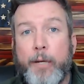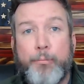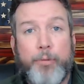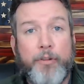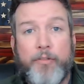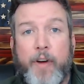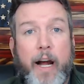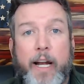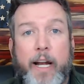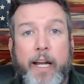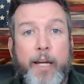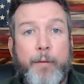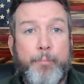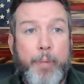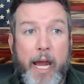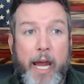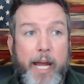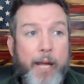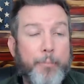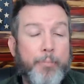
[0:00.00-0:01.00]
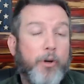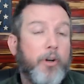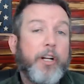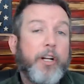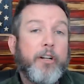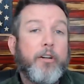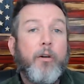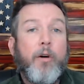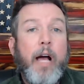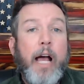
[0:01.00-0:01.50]
providing paid
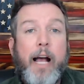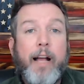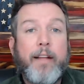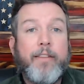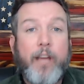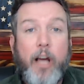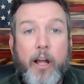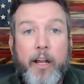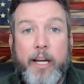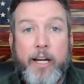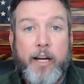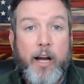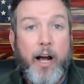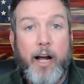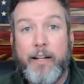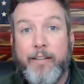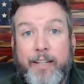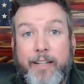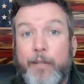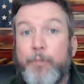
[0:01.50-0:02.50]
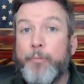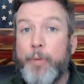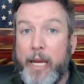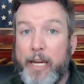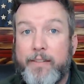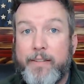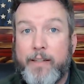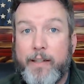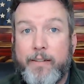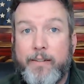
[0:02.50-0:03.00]
political ads on a constant
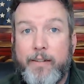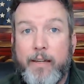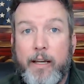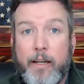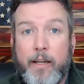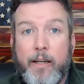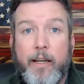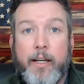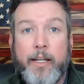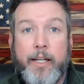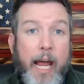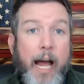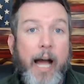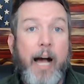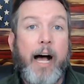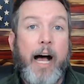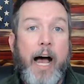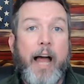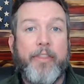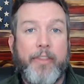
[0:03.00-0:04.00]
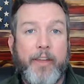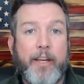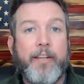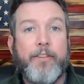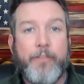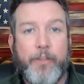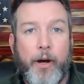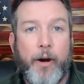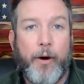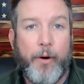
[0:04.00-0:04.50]
basis? Yeah, I think
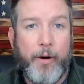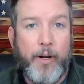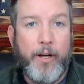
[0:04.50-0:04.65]
so.